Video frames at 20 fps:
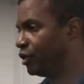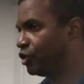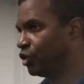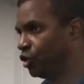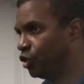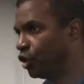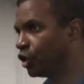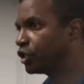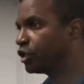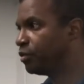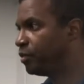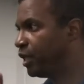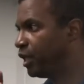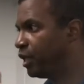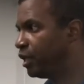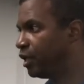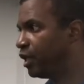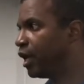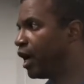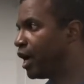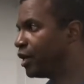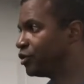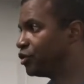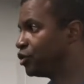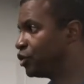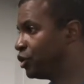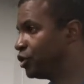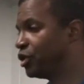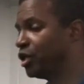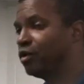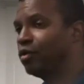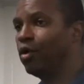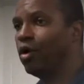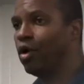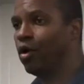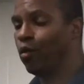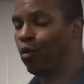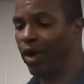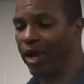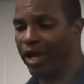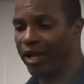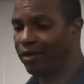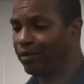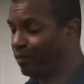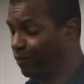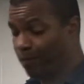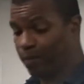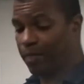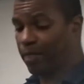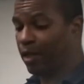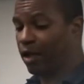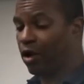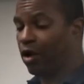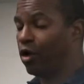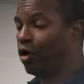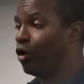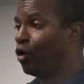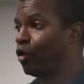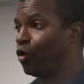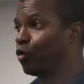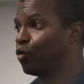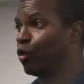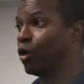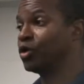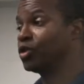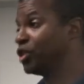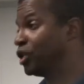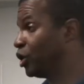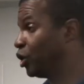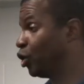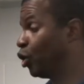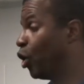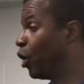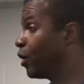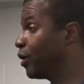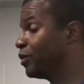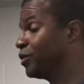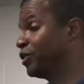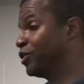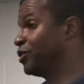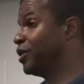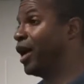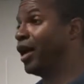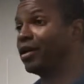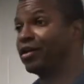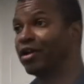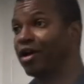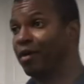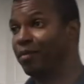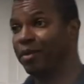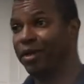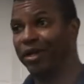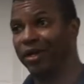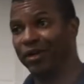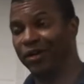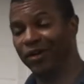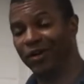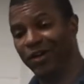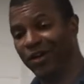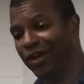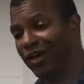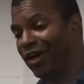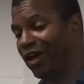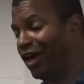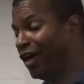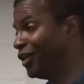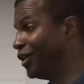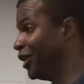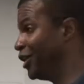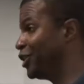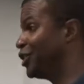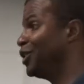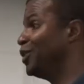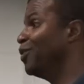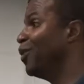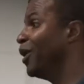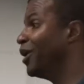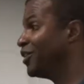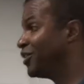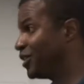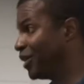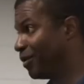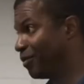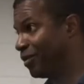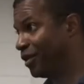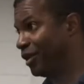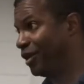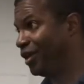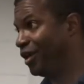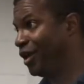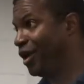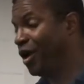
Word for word: She looked me in the eyes and she said, "Wayne, Rosa DeLauro does not come here unless she wants something.